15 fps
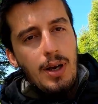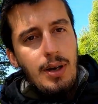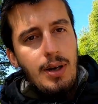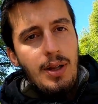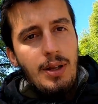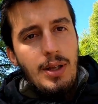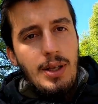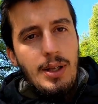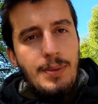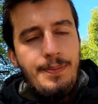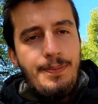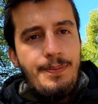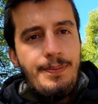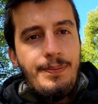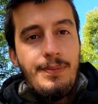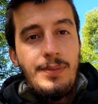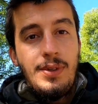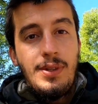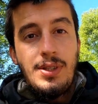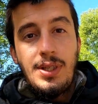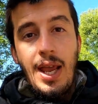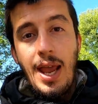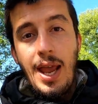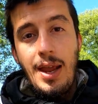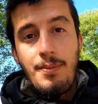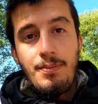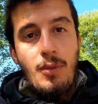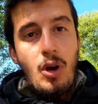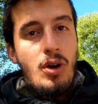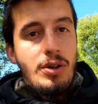are in the
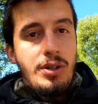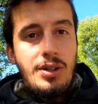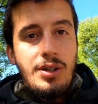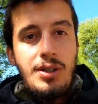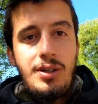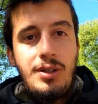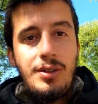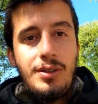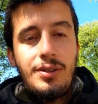same order